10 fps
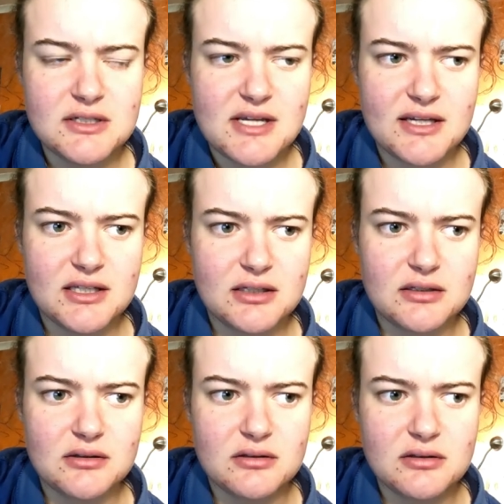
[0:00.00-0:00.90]

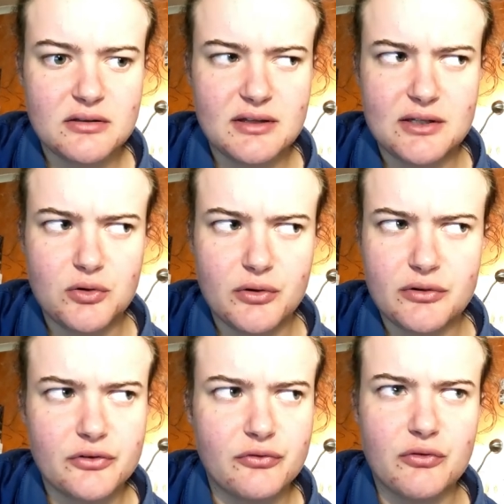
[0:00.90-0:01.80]
taking their
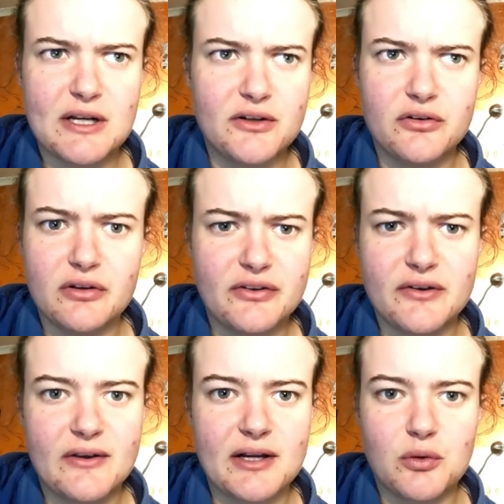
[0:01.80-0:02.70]
daughter's friend as
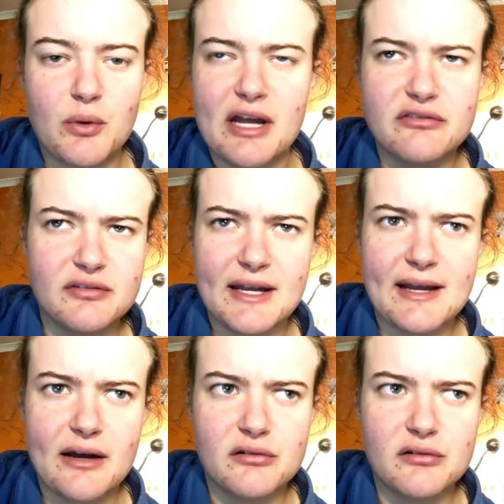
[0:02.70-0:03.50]
a second wife, like,